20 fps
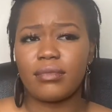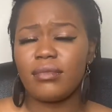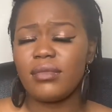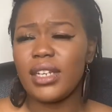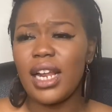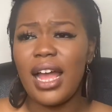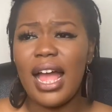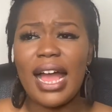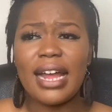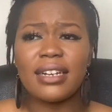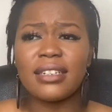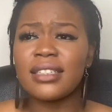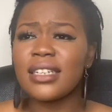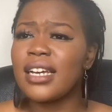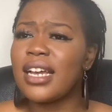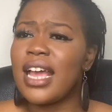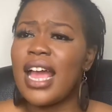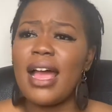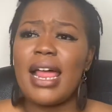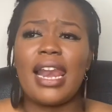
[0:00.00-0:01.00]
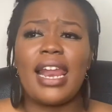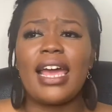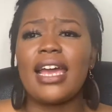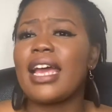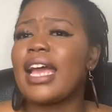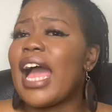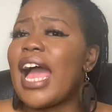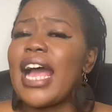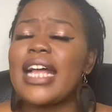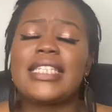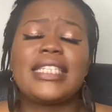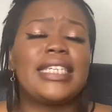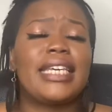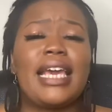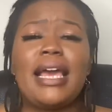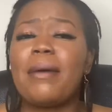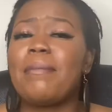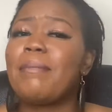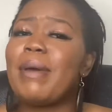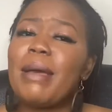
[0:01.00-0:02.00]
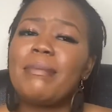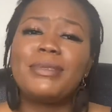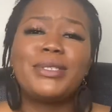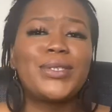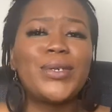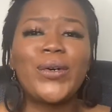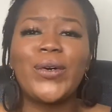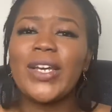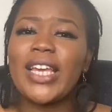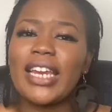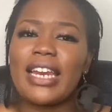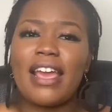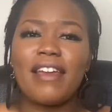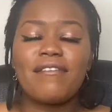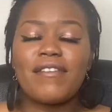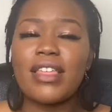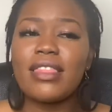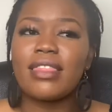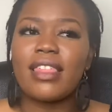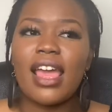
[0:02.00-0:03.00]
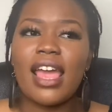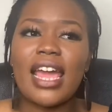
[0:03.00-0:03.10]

And like I had to get a pep talk and everything.